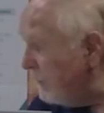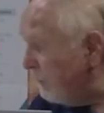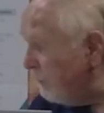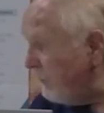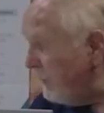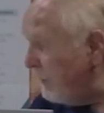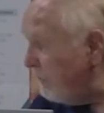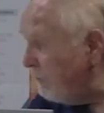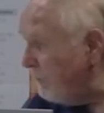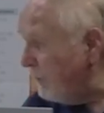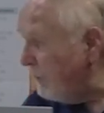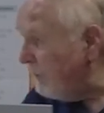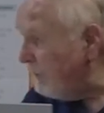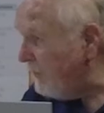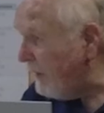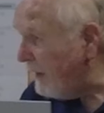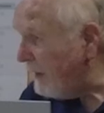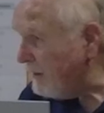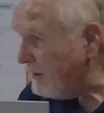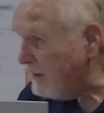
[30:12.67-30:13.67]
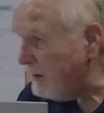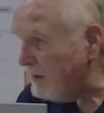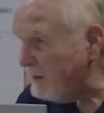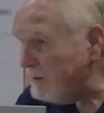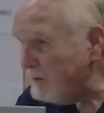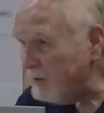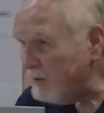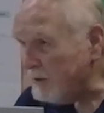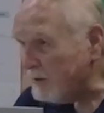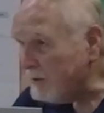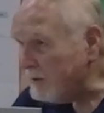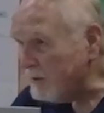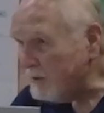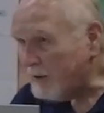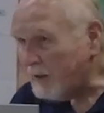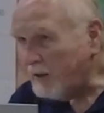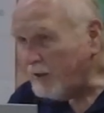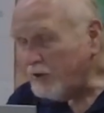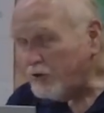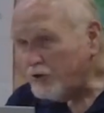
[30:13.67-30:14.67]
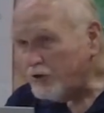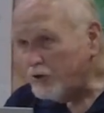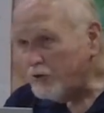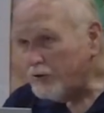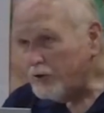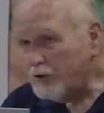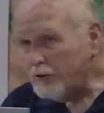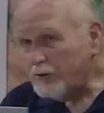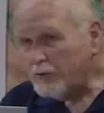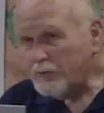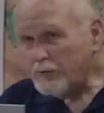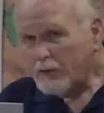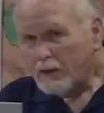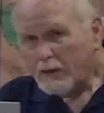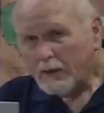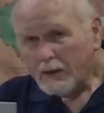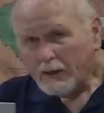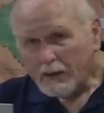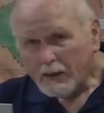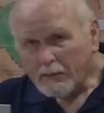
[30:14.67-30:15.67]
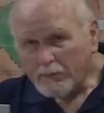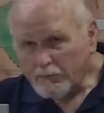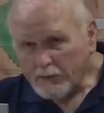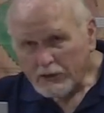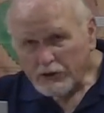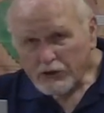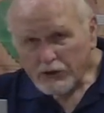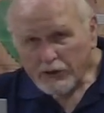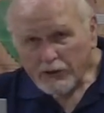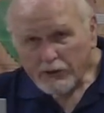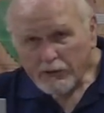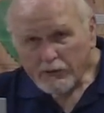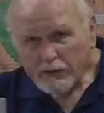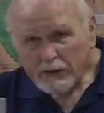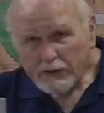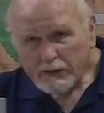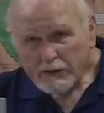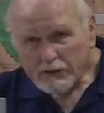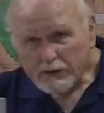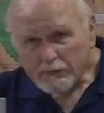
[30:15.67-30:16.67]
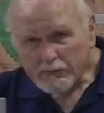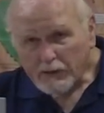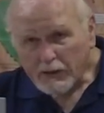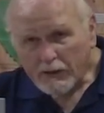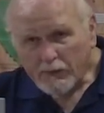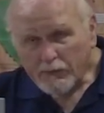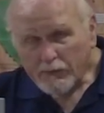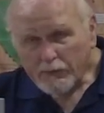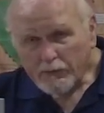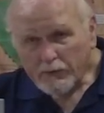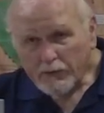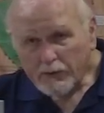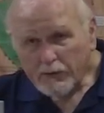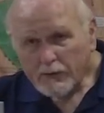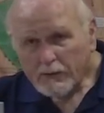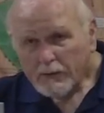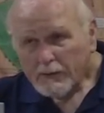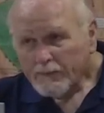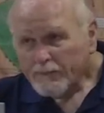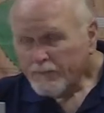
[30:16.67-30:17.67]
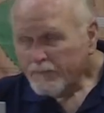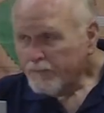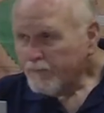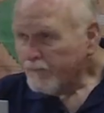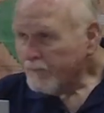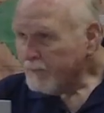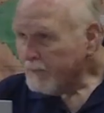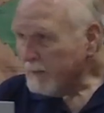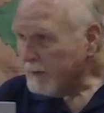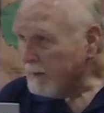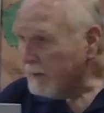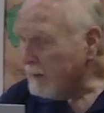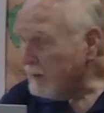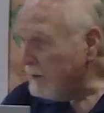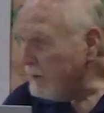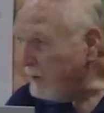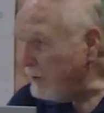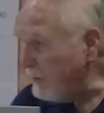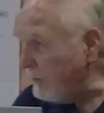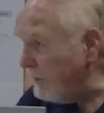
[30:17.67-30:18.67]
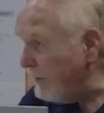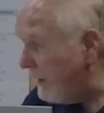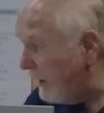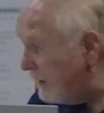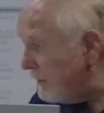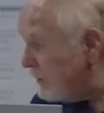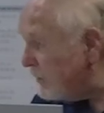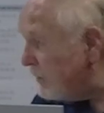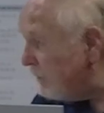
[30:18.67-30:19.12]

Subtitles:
the people of Athens and the things you do and missionaries around the world, you guys